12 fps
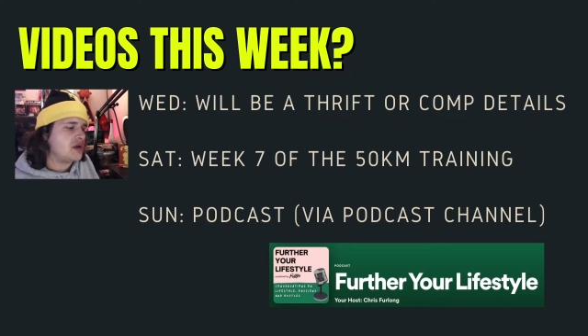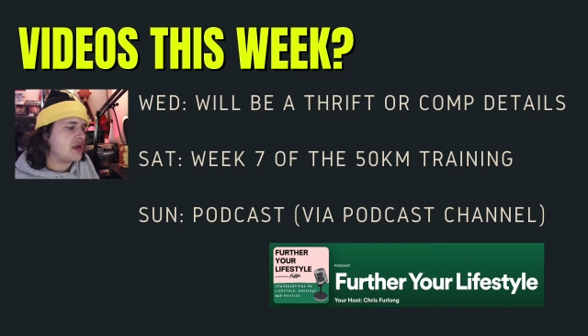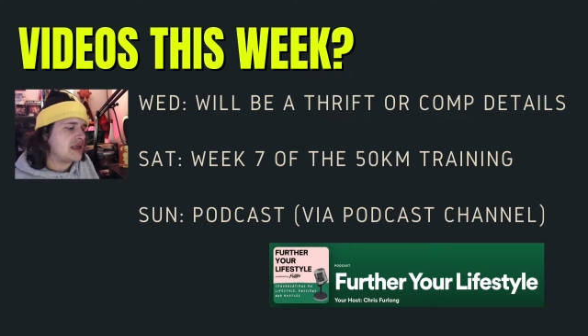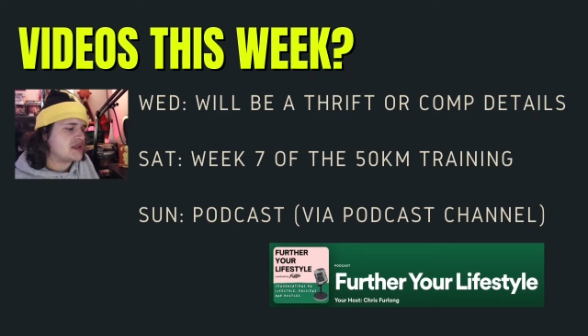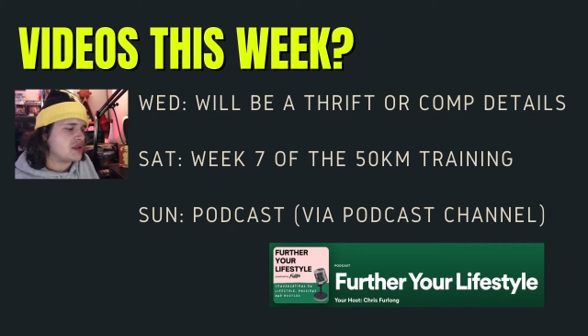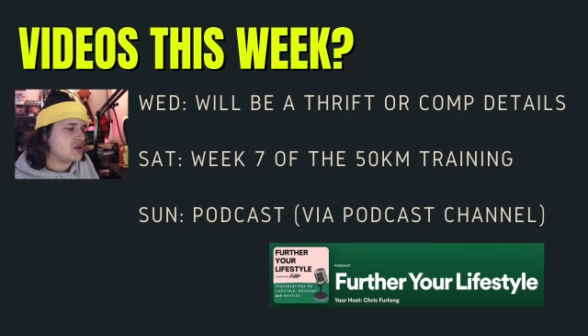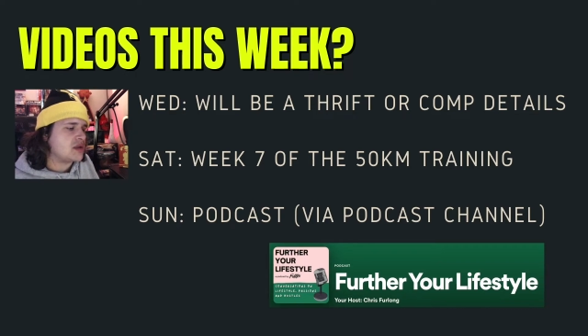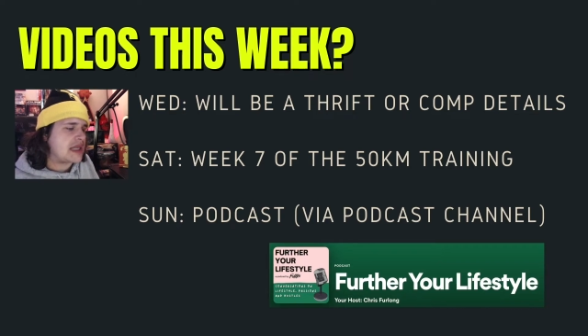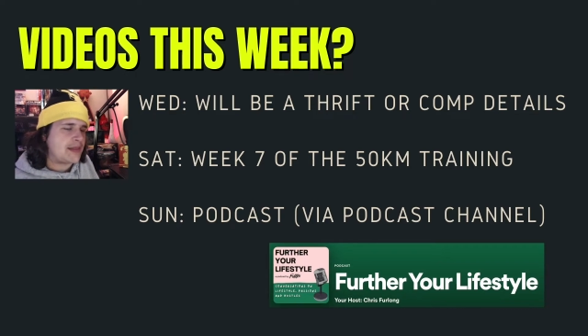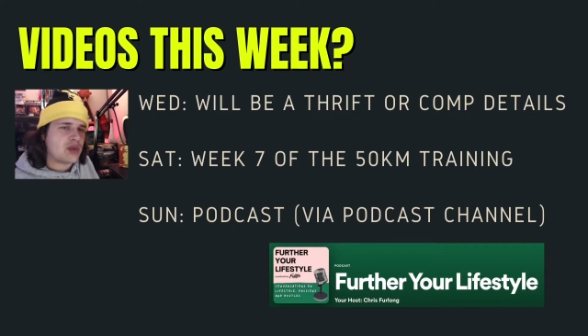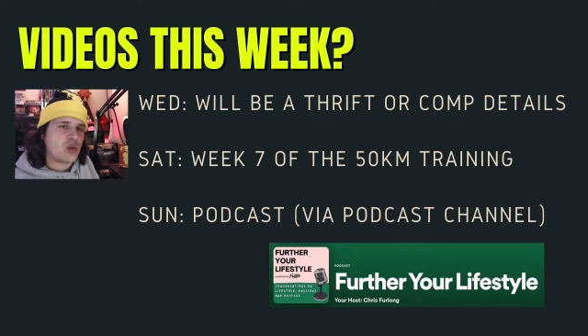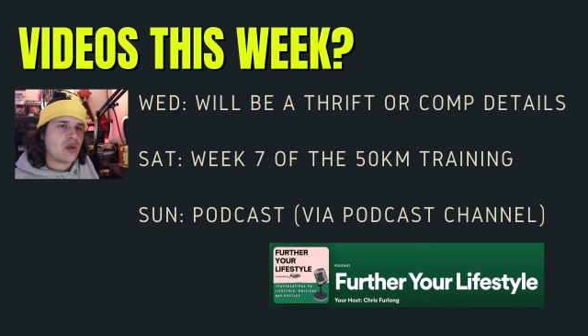guys a good
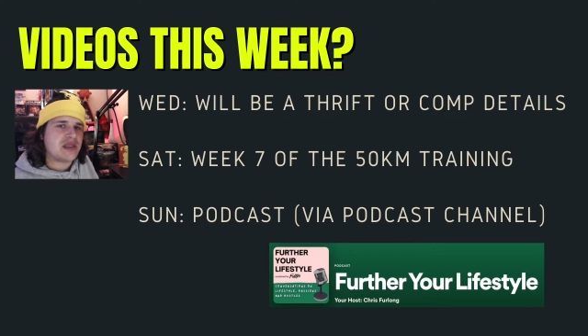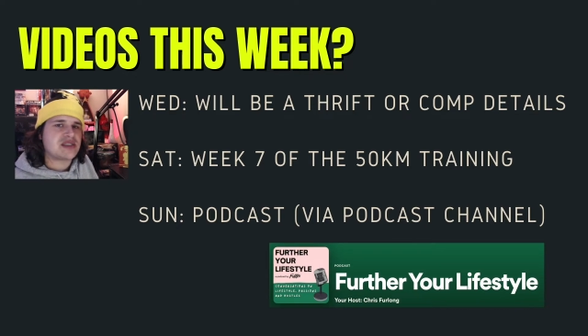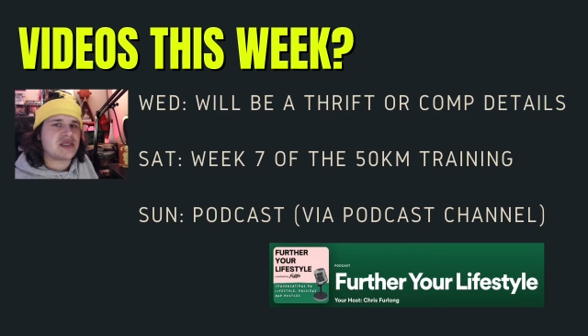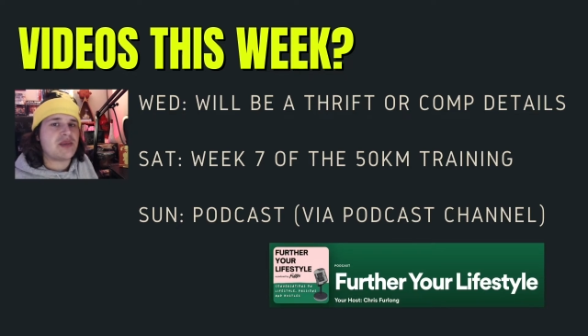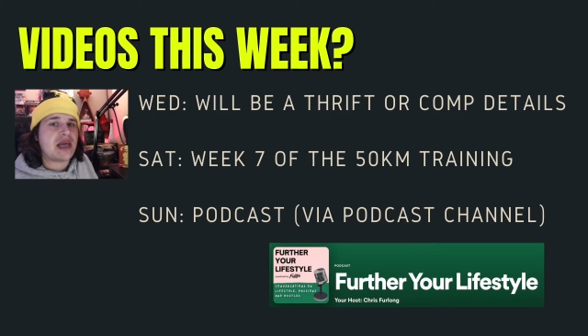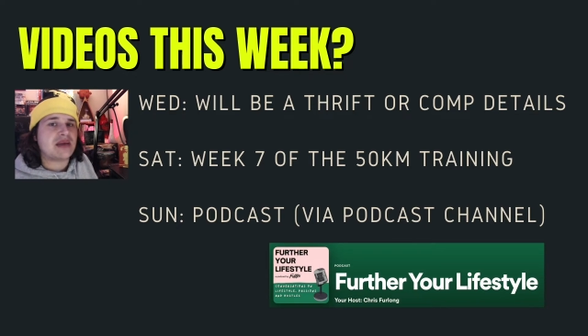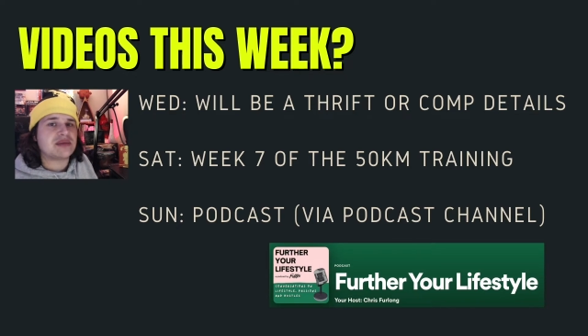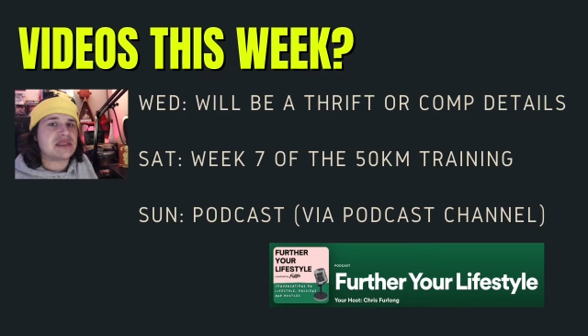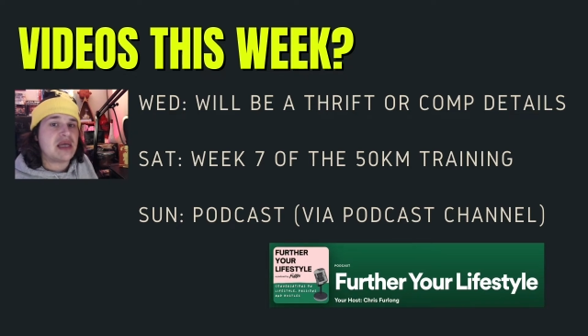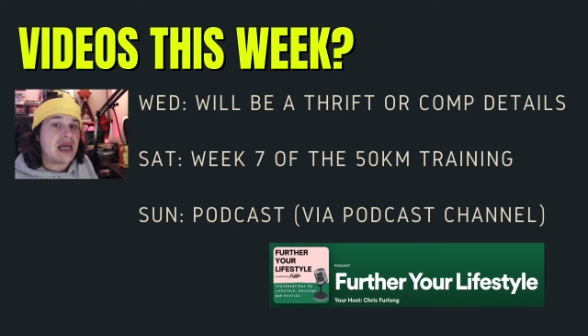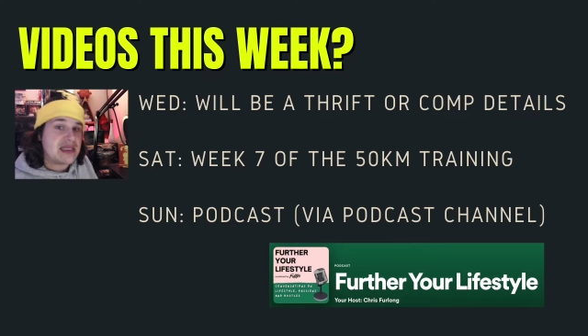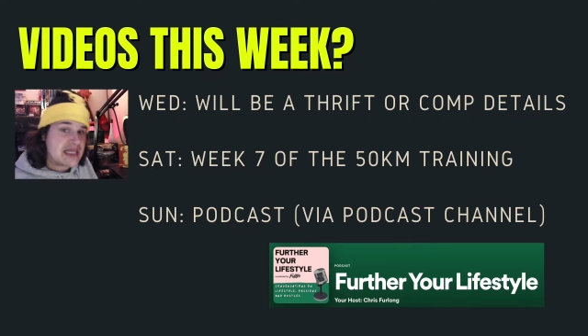couple of weeks to be able
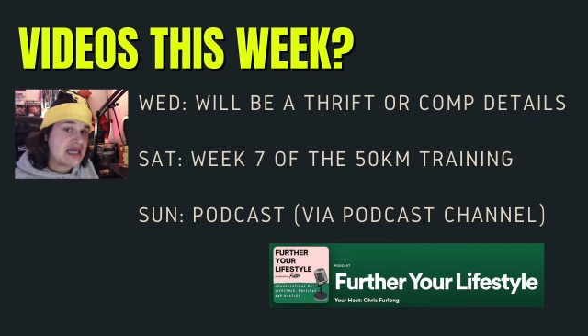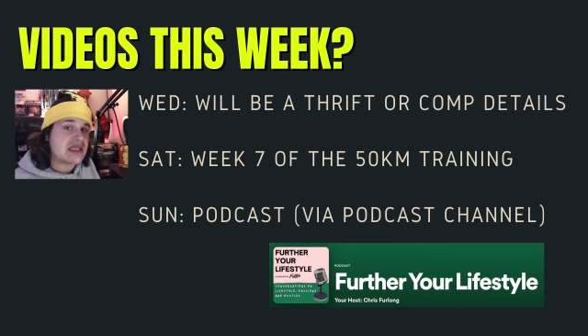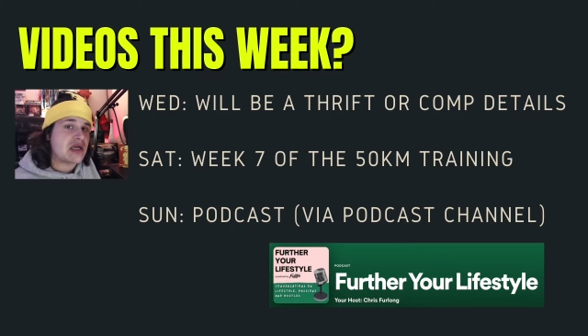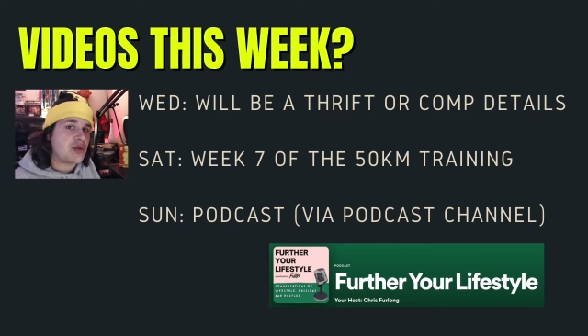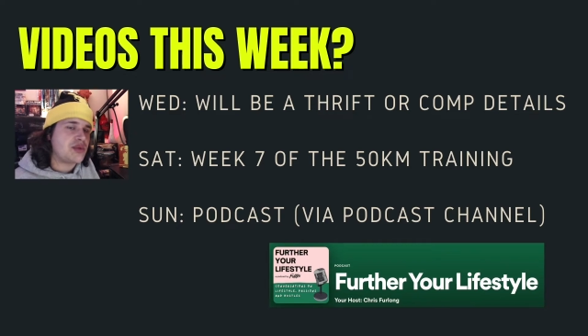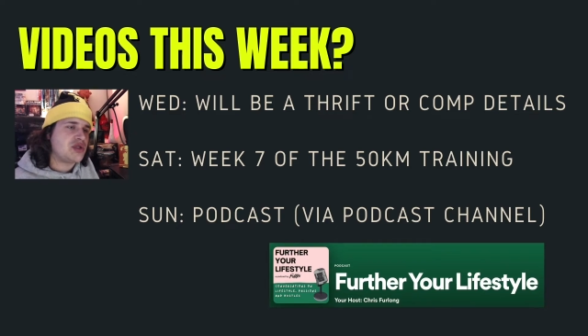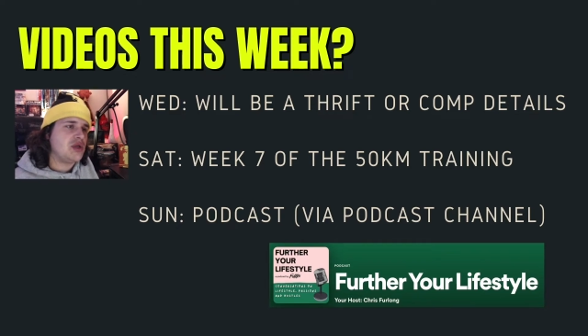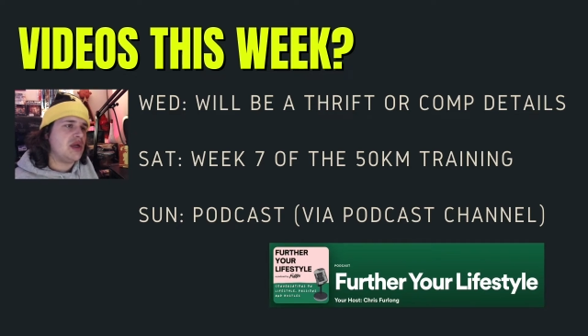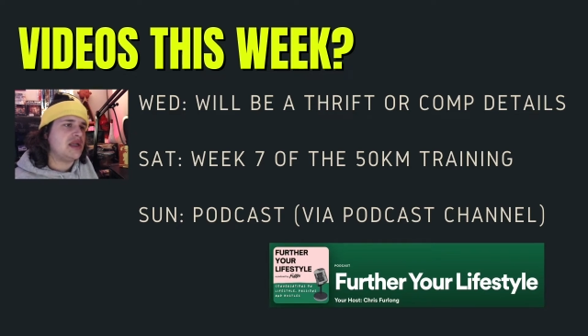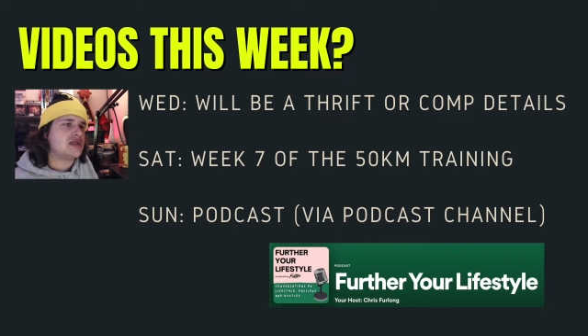to take that opportunity